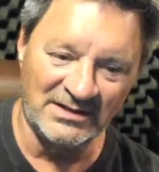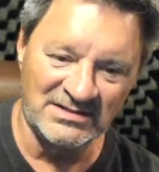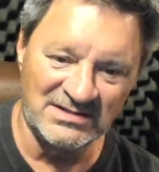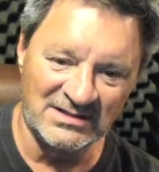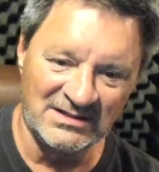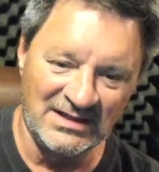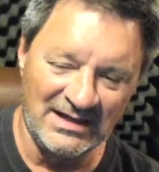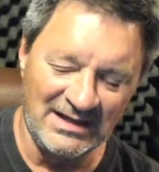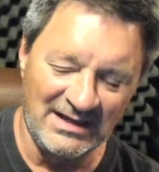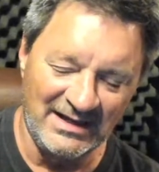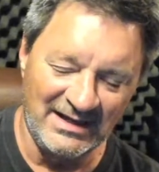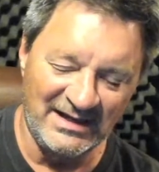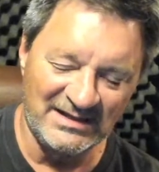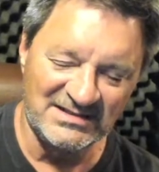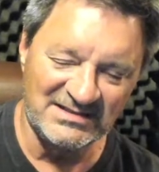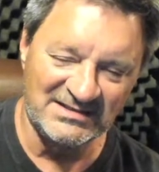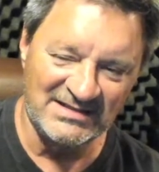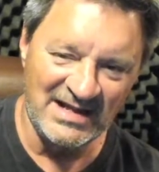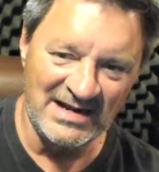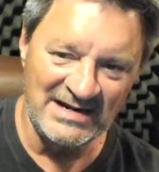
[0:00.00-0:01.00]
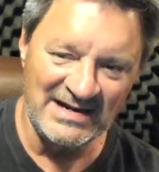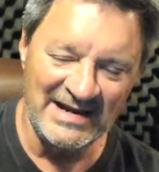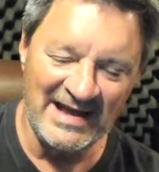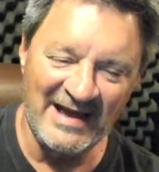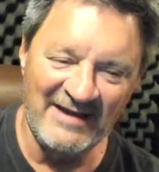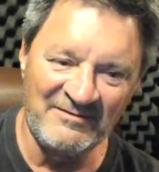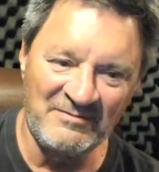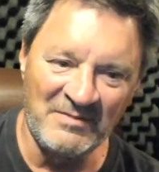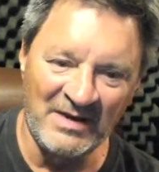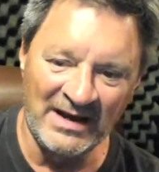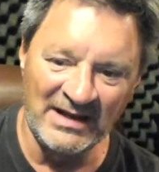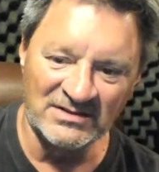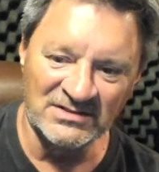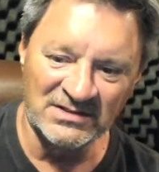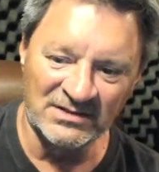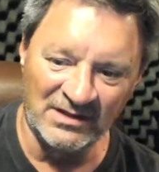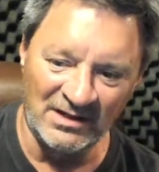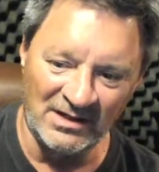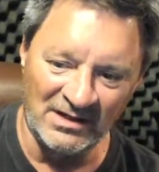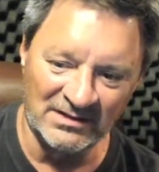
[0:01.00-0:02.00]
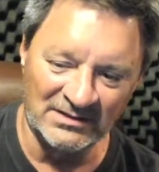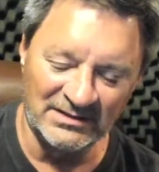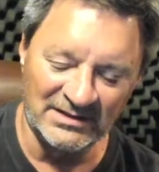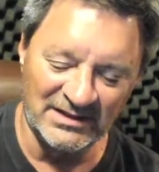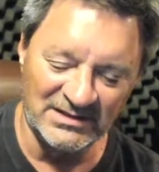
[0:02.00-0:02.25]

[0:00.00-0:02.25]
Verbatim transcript: It's a, it's ten and a half miles long.